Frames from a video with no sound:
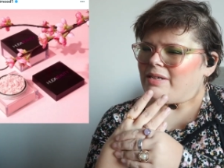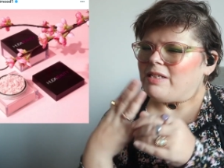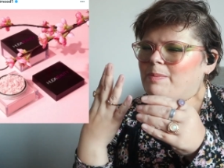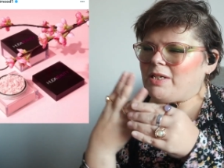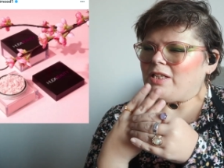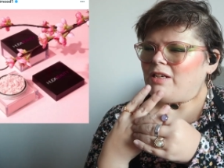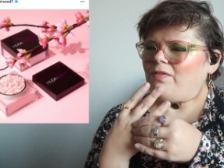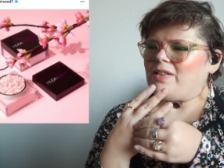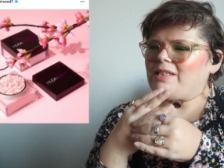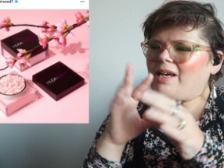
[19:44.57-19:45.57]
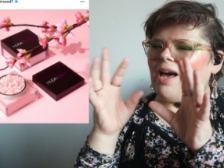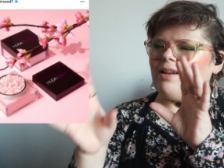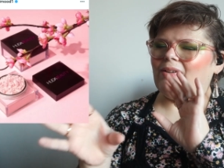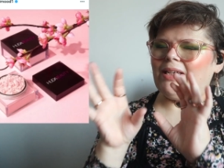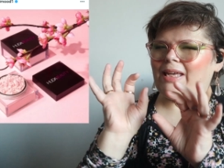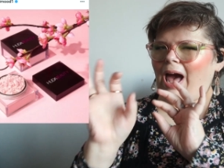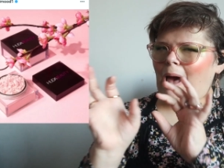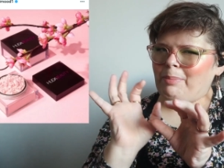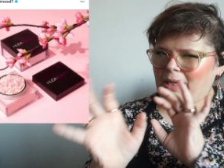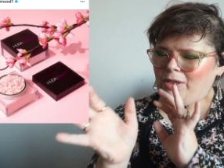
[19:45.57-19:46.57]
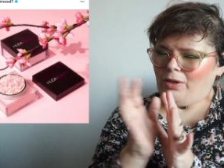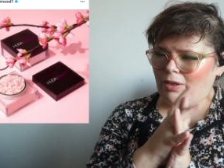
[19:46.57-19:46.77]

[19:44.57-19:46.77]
especially if it's kind of a gap in her